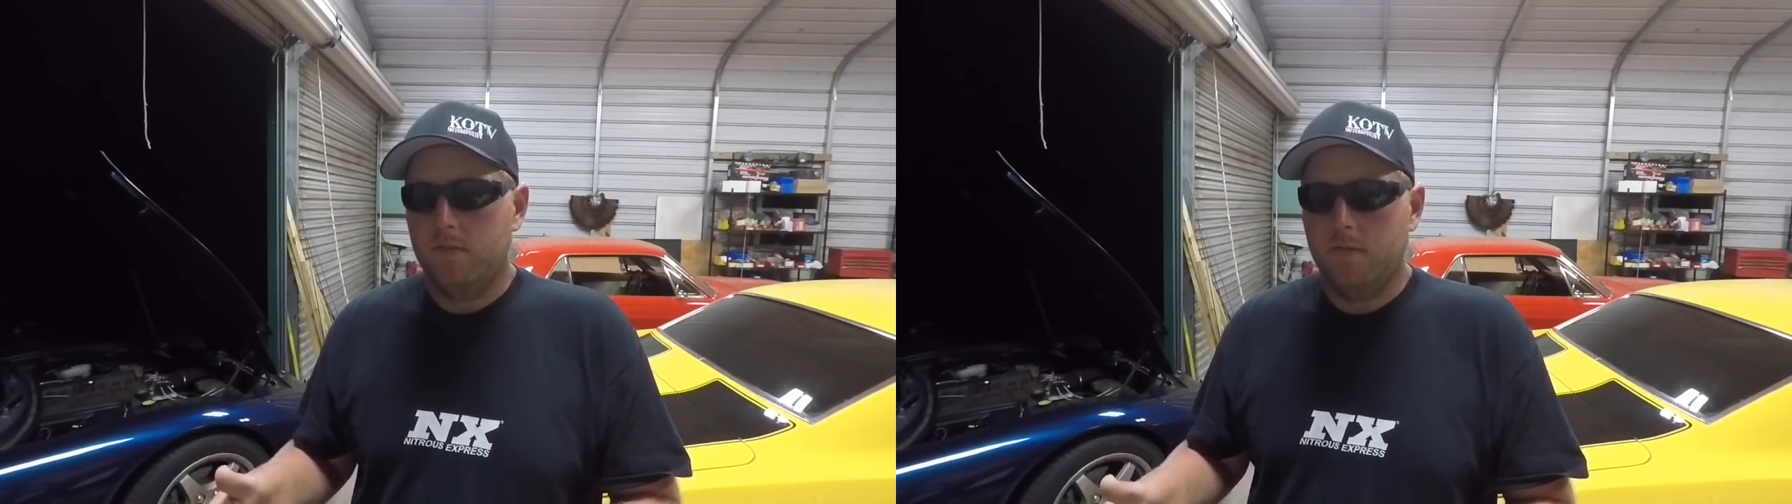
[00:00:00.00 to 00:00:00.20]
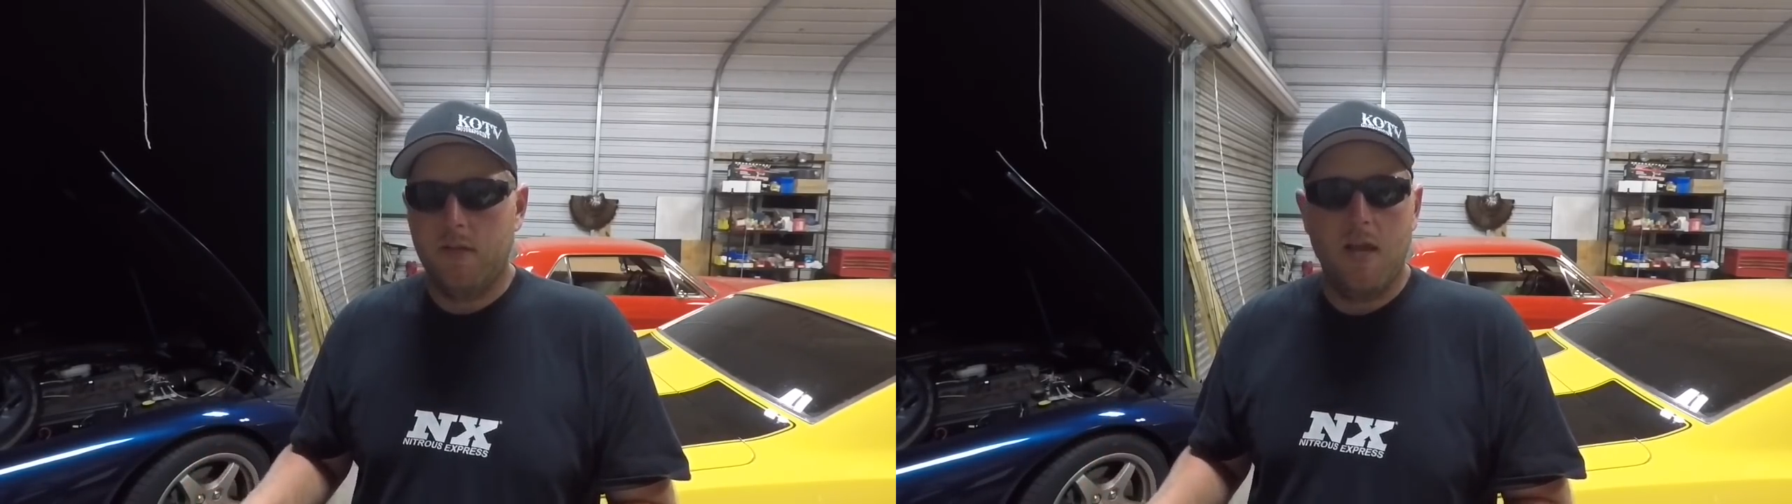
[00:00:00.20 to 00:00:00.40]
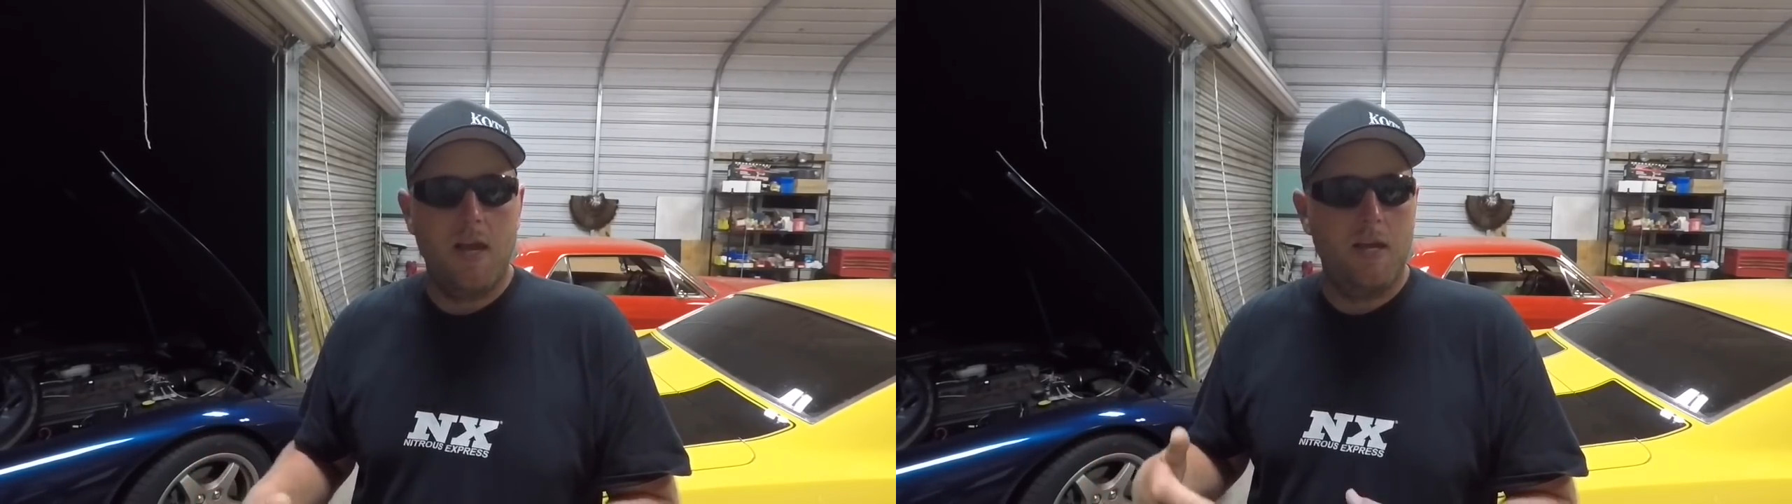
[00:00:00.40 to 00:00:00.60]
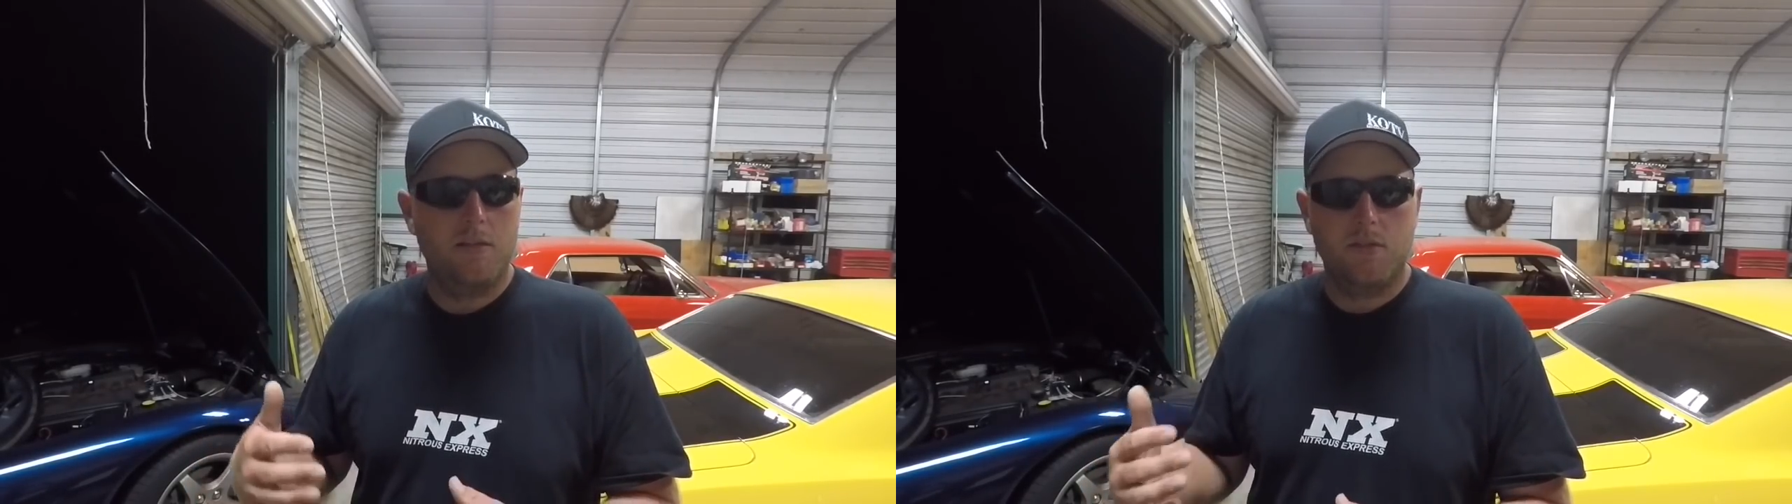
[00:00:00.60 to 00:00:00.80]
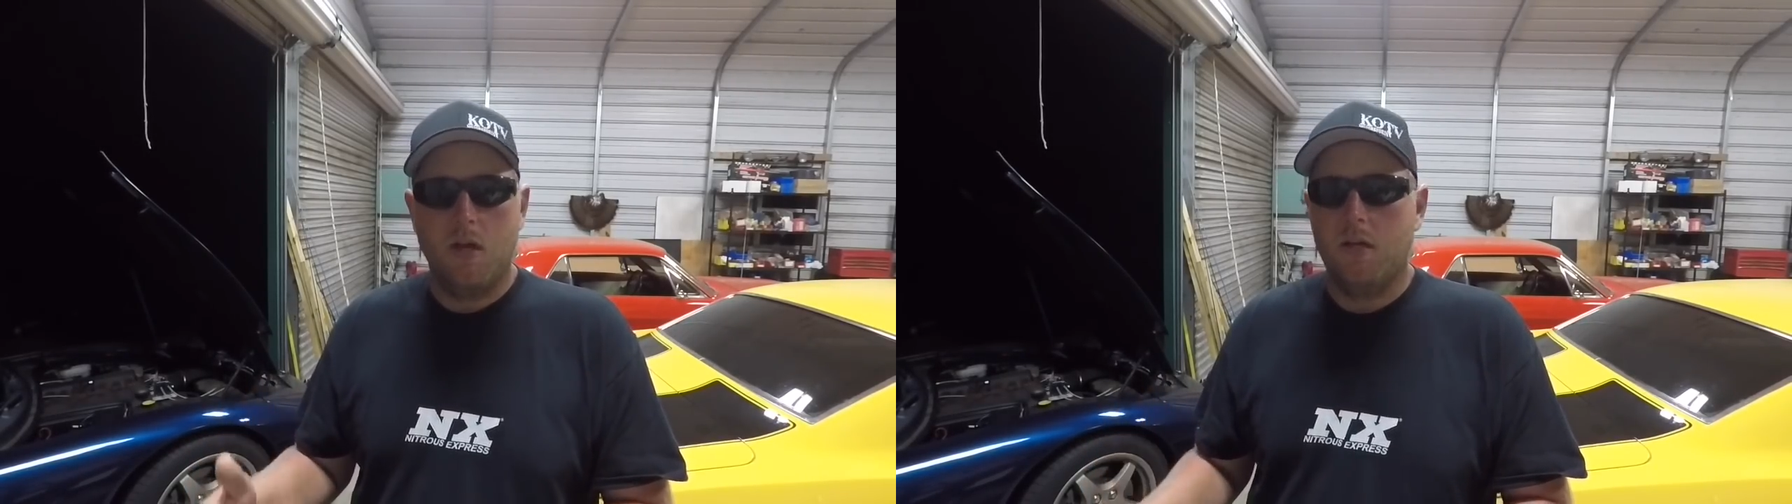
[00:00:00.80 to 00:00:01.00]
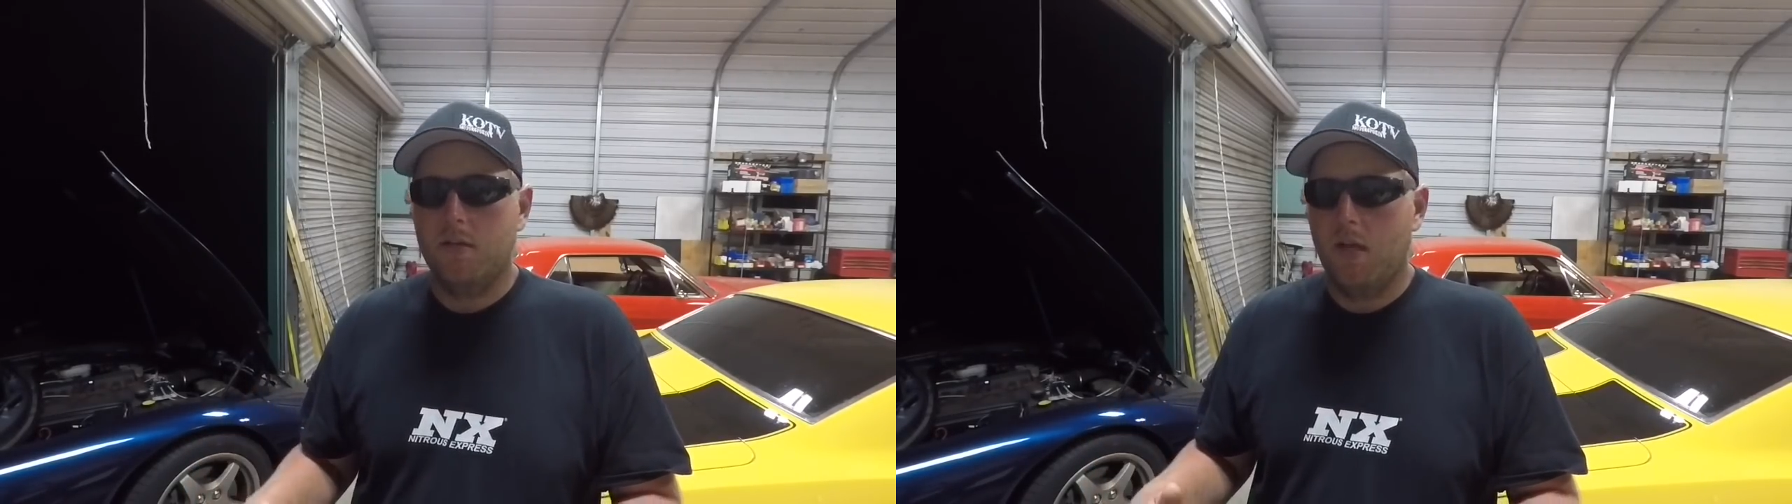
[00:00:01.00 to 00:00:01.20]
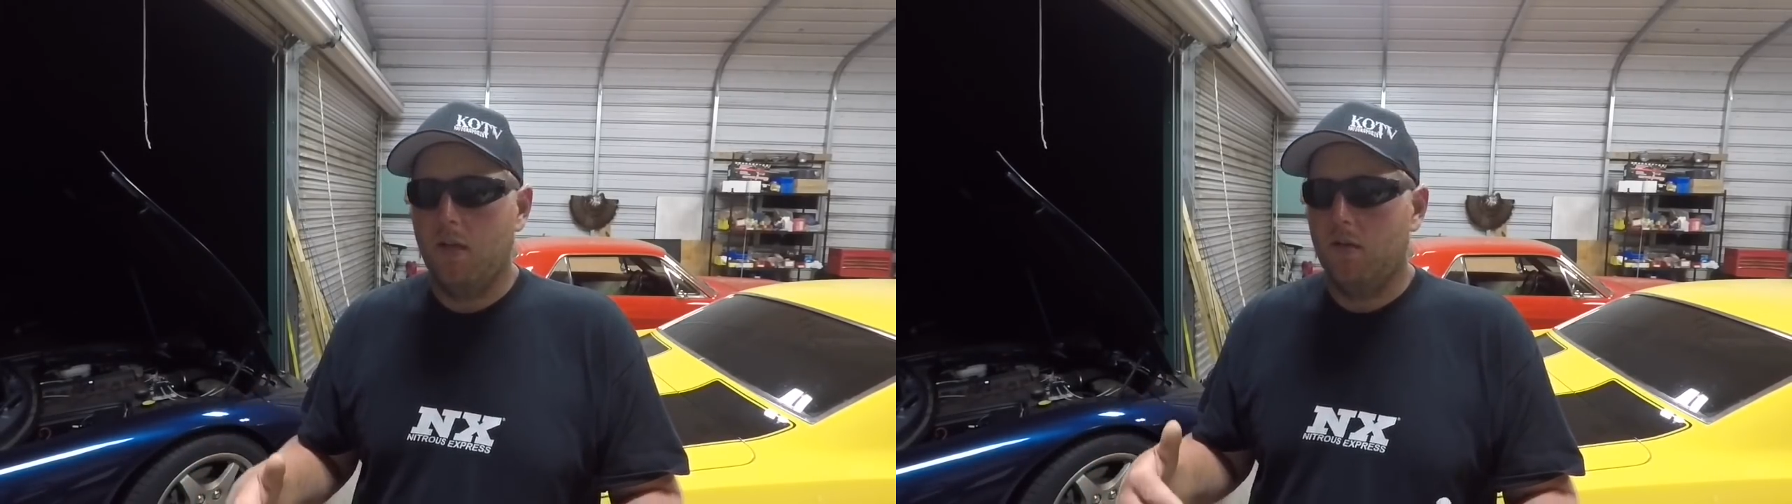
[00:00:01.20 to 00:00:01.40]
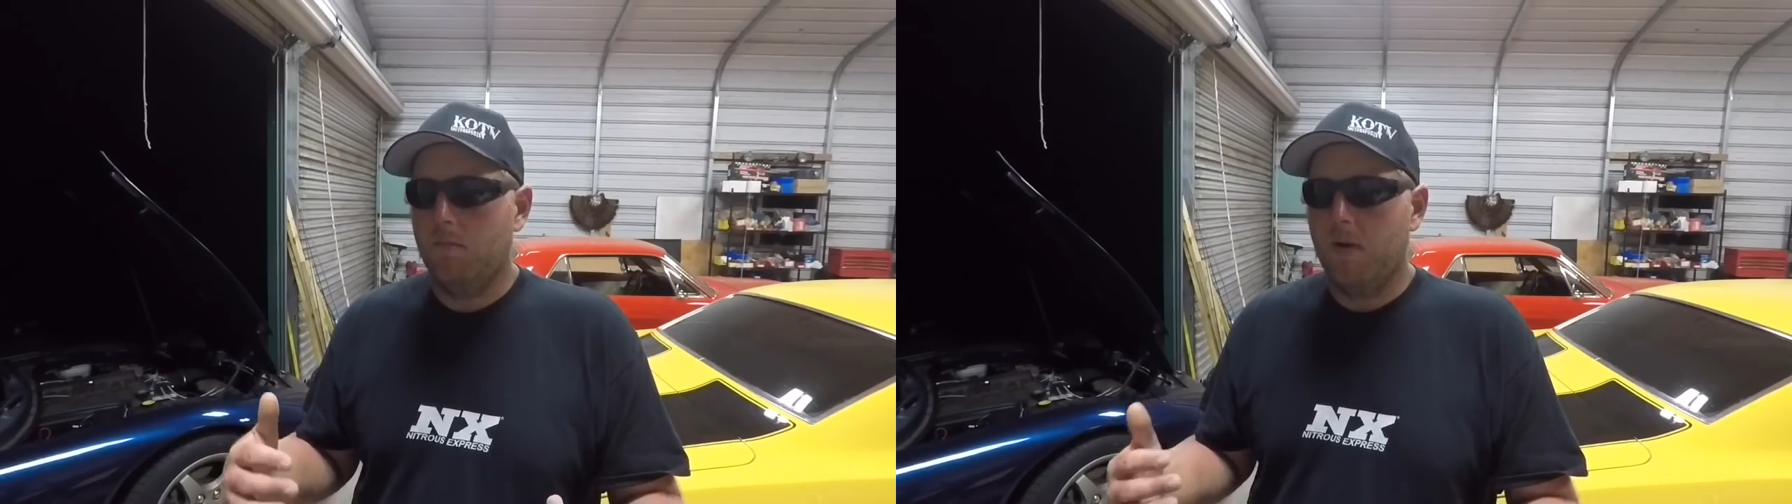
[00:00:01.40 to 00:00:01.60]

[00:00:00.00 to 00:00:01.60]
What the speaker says: Kai, Scott Taylor,